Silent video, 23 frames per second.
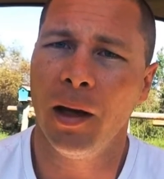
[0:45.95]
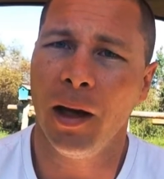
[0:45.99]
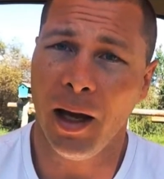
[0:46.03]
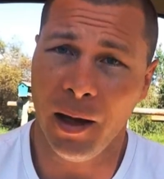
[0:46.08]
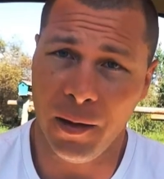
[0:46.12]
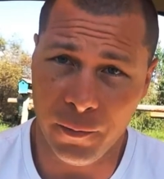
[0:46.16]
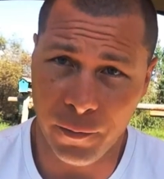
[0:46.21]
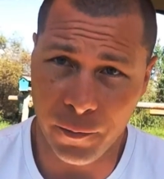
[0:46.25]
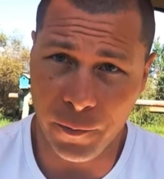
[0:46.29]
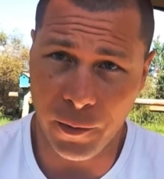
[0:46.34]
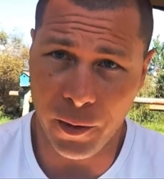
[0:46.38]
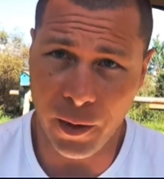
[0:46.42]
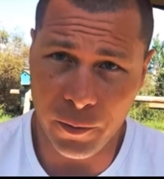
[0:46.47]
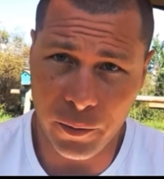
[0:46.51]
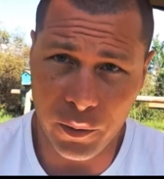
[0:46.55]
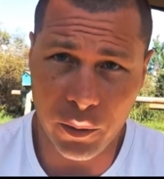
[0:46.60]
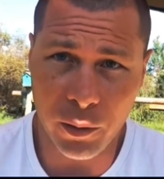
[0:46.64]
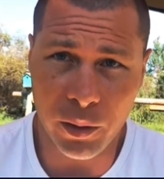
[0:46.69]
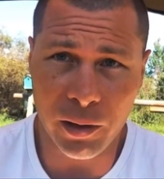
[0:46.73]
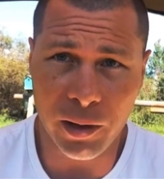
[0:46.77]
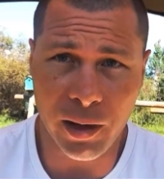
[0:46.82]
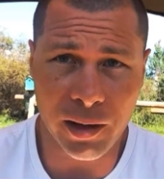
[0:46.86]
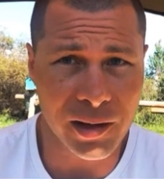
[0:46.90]
And for
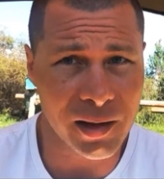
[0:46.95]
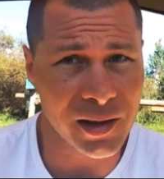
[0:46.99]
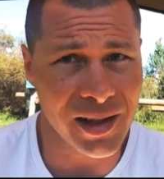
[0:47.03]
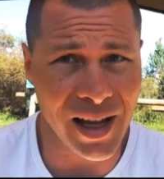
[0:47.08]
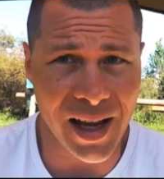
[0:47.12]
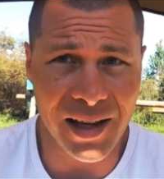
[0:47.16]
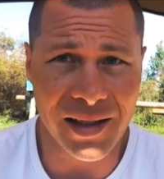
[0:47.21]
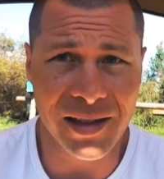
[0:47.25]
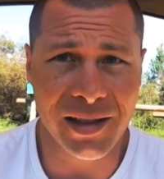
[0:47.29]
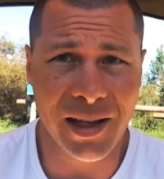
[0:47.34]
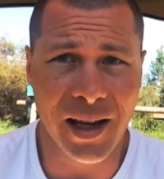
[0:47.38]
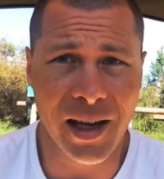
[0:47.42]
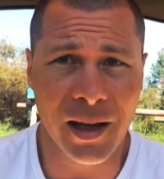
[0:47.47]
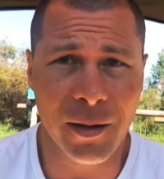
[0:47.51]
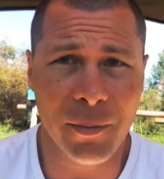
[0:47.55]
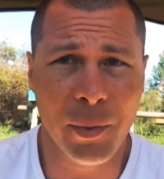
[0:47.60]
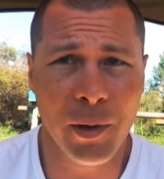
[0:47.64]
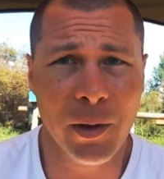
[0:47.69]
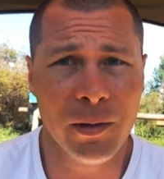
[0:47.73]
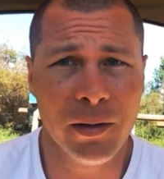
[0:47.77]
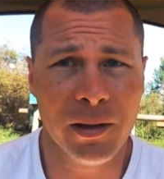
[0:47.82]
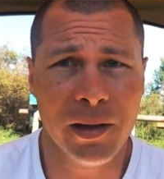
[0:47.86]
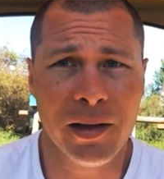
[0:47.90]
everyone that's naysaying
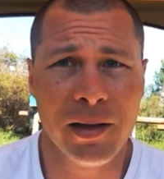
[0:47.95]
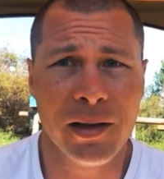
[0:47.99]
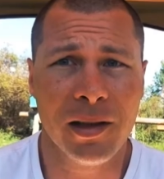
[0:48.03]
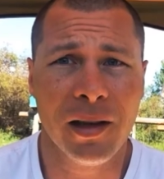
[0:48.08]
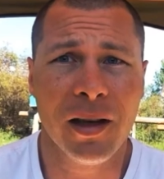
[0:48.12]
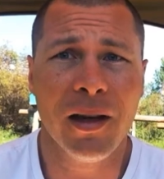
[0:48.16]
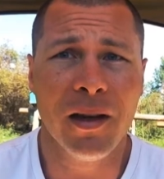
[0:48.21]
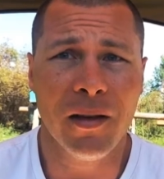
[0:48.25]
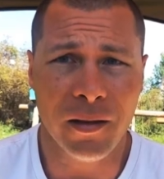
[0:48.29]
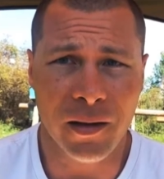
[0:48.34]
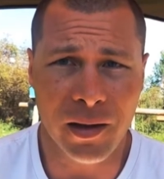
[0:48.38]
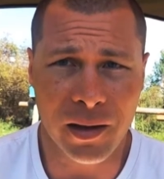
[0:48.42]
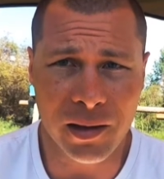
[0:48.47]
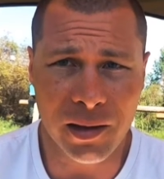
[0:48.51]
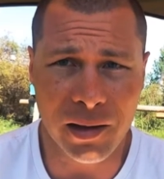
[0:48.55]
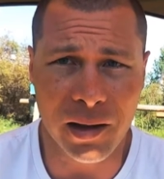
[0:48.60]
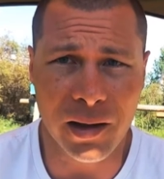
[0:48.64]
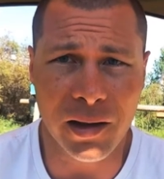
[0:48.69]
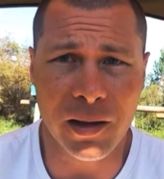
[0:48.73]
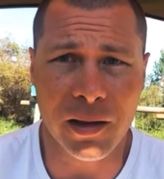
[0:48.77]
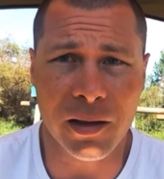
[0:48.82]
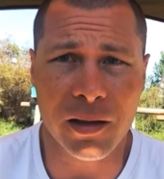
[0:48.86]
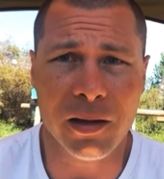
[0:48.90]
about this,
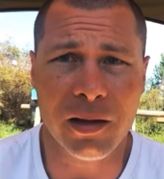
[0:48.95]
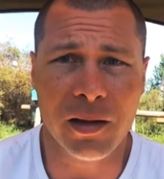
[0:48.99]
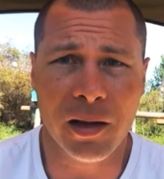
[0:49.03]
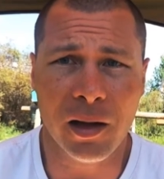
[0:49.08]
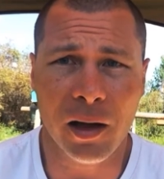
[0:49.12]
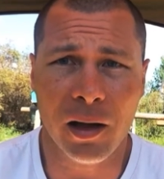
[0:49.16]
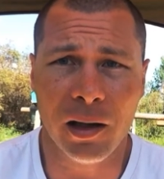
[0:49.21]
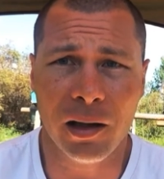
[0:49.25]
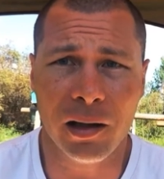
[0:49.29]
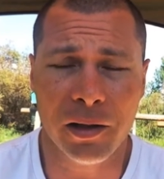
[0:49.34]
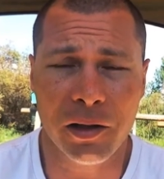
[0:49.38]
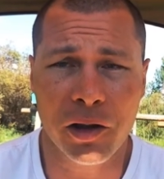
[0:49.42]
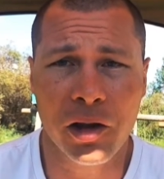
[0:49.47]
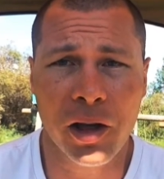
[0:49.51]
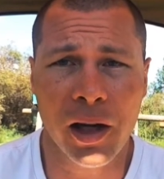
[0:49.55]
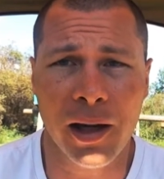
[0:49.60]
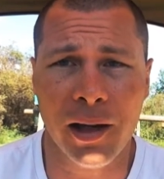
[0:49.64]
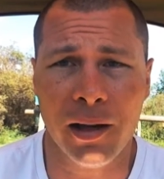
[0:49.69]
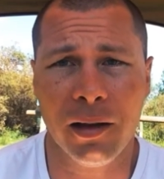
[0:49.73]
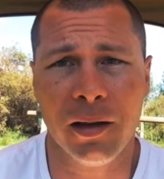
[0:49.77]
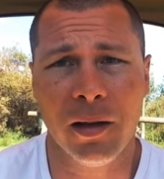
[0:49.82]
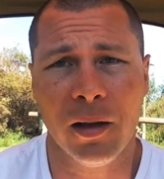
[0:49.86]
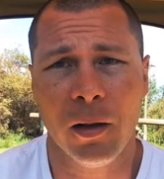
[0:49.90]
this is a
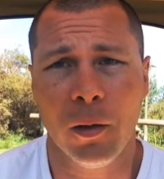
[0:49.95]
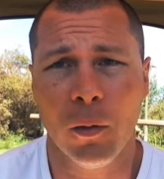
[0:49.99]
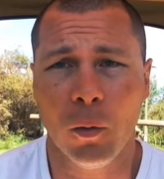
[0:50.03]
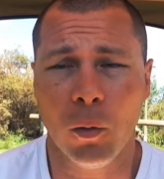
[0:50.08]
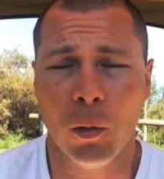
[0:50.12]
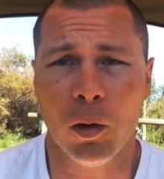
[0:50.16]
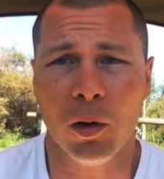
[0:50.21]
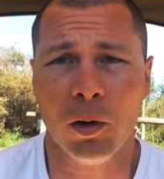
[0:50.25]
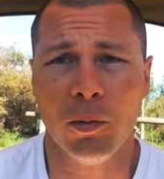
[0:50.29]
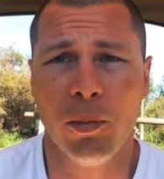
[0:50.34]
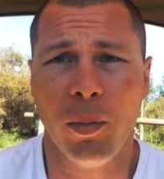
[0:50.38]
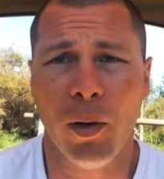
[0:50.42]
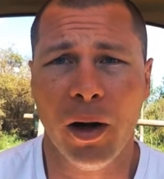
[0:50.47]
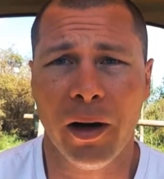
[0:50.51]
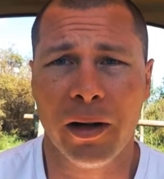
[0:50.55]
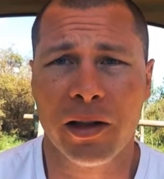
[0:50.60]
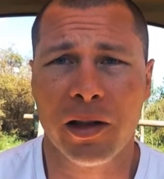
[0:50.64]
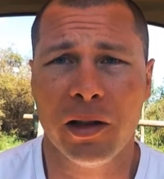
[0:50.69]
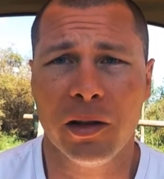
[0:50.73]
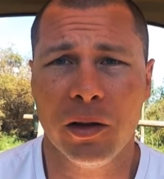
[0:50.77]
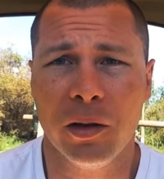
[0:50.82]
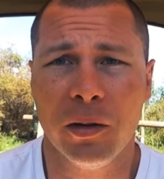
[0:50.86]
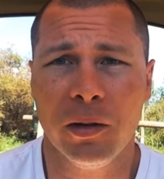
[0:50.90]
legit World
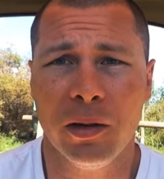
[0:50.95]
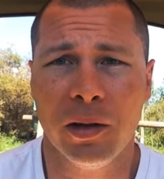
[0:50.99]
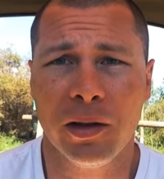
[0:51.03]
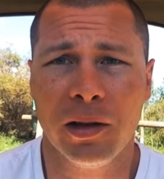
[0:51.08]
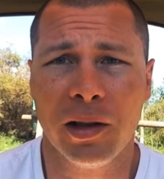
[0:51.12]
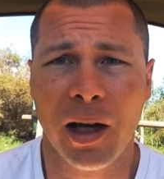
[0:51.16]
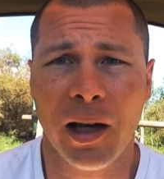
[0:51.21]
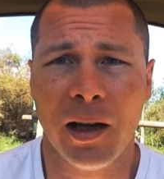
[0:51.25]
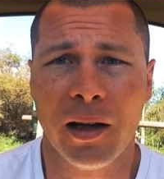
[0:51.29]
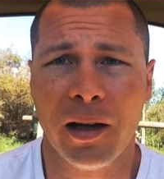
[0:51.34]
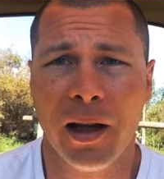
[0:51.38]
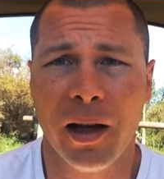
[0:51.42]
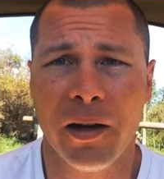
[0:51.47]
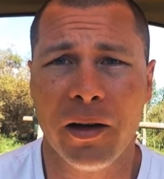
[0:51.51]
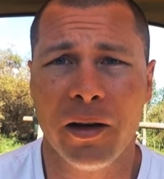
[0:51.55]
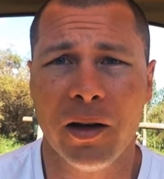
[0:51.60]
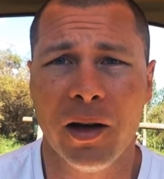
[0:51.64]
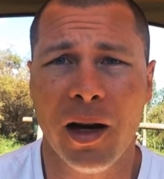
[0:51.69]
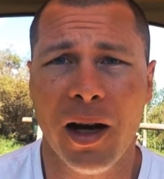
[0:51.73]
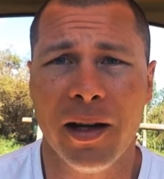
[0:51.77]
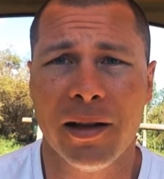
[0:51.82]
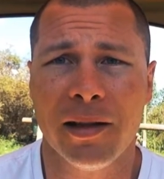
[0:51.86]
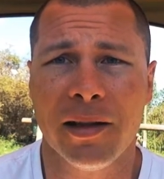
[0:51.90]
Boxing Union title out of the
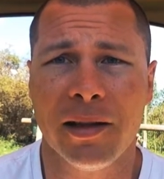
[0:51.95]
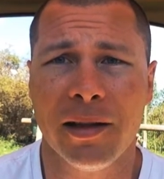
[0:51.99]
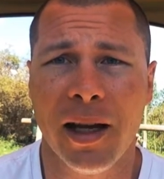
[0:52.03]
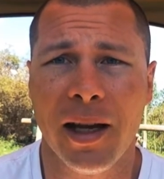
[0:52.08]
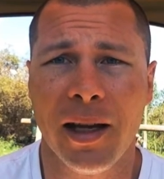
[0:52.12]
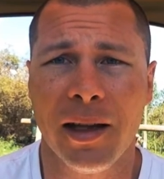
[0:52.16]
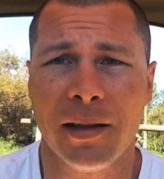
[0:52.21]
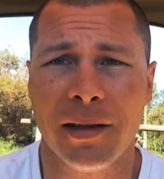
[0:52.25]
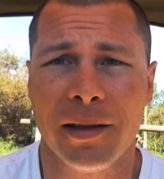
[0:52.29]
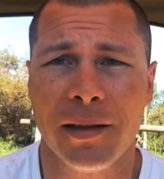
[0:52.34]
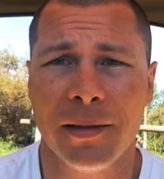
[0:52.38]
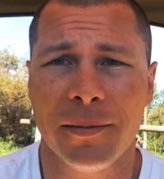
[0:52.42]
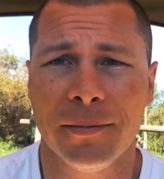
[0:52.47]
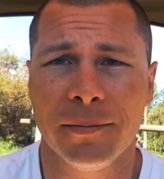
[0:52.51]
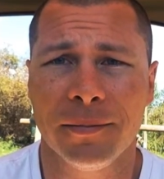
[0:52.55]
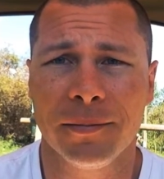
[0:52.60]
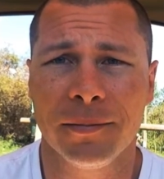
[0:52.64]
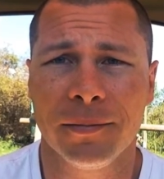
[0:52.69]
United States.